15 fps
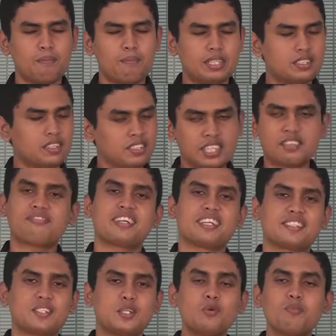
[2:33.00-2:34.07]
But dear
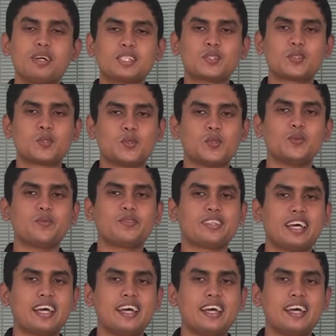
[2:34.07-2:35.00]
friends, you must know